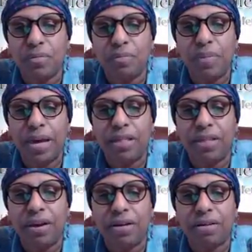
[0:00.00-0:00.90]
bail
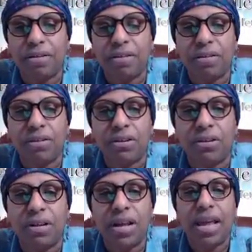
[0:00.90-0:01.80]
there.
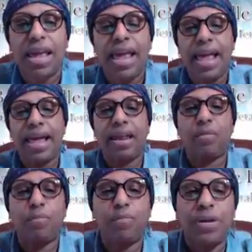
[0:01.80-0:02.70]
And I'm
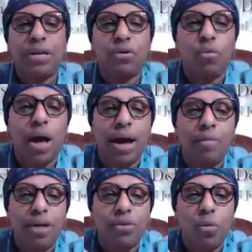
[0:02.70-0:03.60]
bringing the wire. I
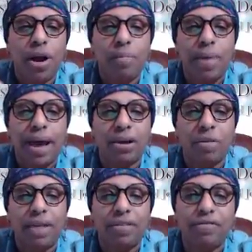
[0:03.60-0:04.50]
brought the wire back
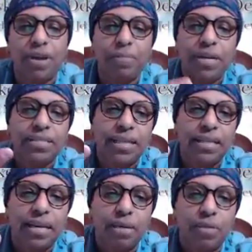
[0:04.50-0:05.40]
around the front because I
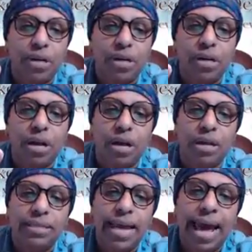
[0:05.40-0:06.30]
think I'm going to
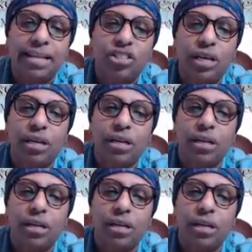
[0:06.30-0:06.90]
attach it